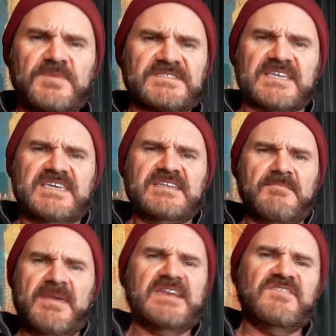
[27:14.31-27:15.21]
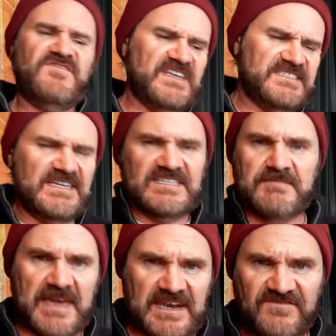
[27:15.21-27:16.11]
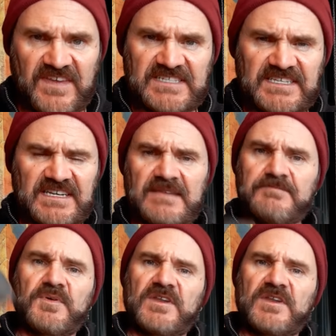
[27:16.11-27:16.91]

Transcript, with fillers: but the key to manifesting is manifesting it,